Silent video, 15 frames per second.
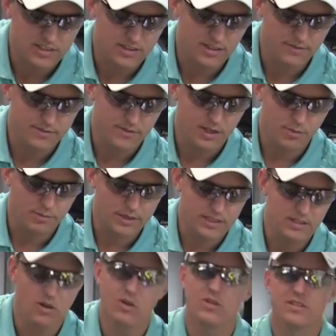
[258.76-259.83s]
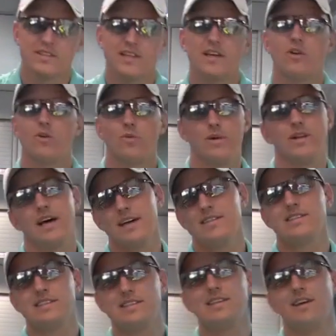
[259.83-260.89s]
a grip, they'll bring the whole set, or we'll
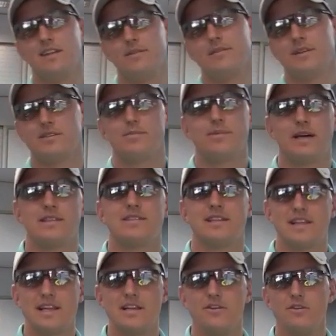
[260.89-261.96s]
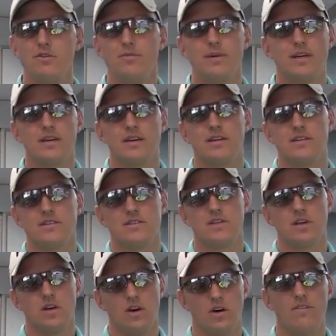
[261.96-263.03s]
actually tell them that's best that they do, because
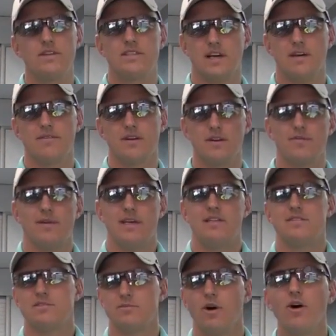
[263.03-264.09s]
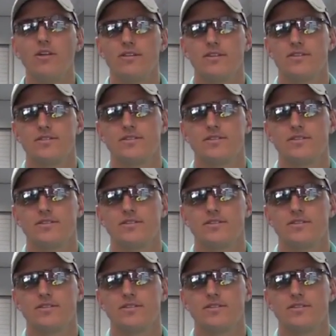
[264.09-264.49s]
over time a grip gets smaller.